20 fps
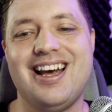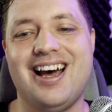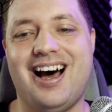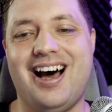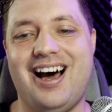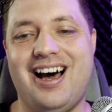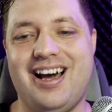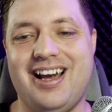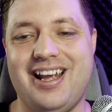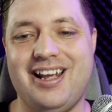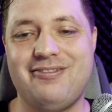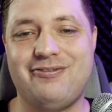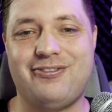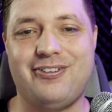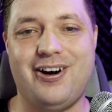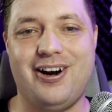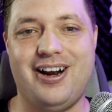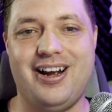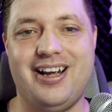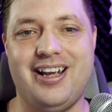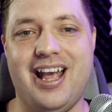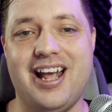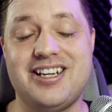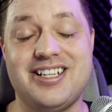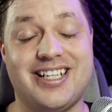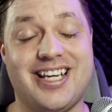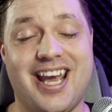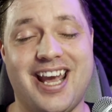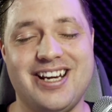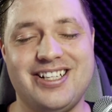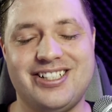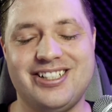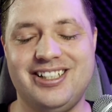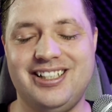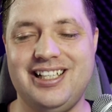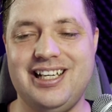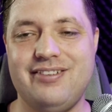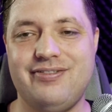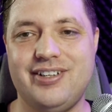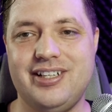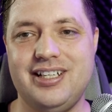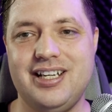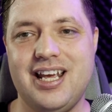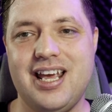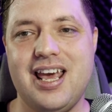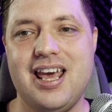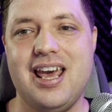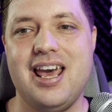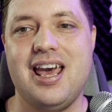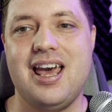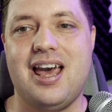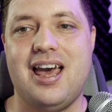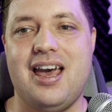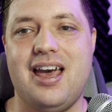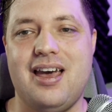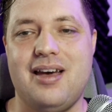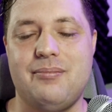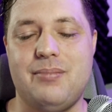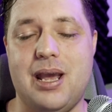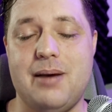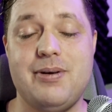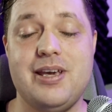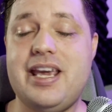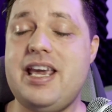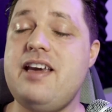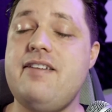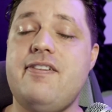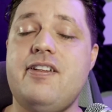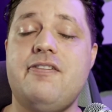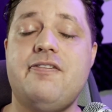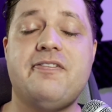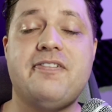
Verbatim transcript: uh, in for educational even. Maybe even